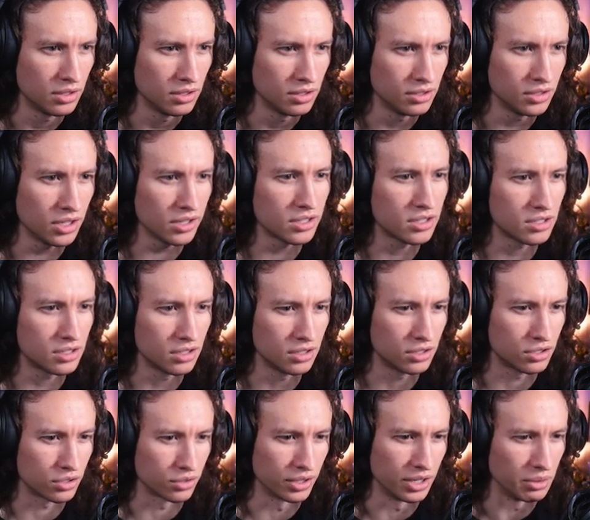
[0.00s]
Just a
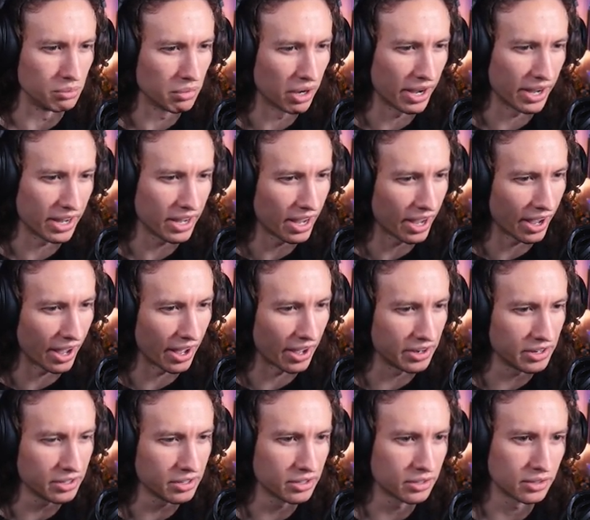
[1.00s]
dream I
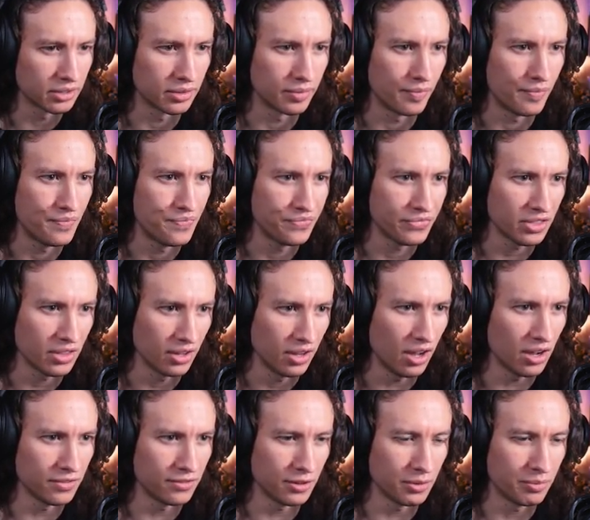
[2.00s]
had
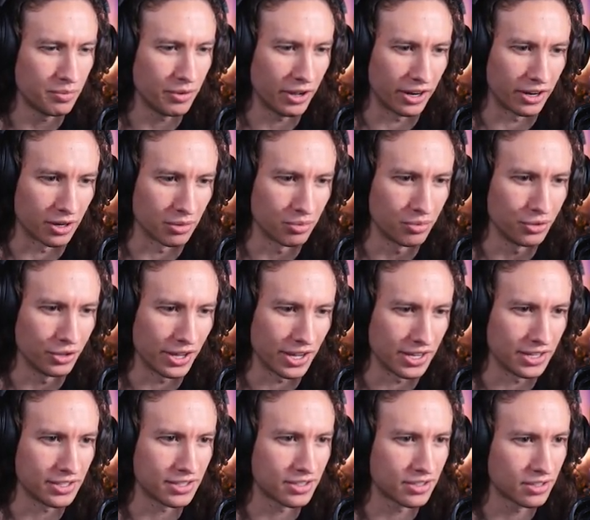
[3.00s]
of a better
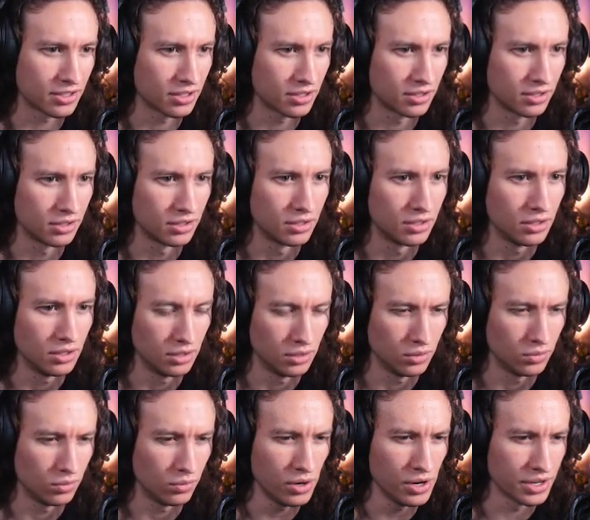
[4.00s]
place.
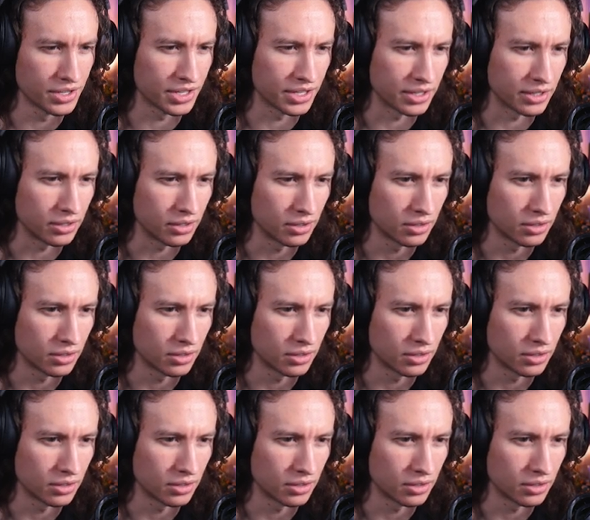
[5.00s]
Where is it?